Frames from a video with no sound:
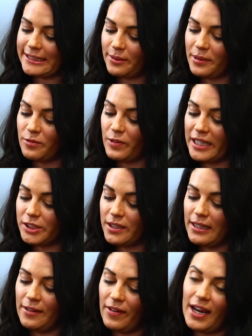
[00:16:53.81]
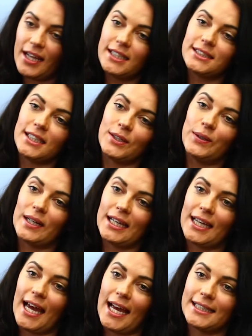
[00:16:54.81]
So I'm going to read you the lyrics and you're going to
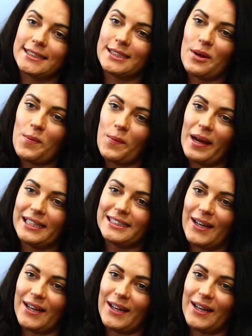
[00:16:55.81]
guess which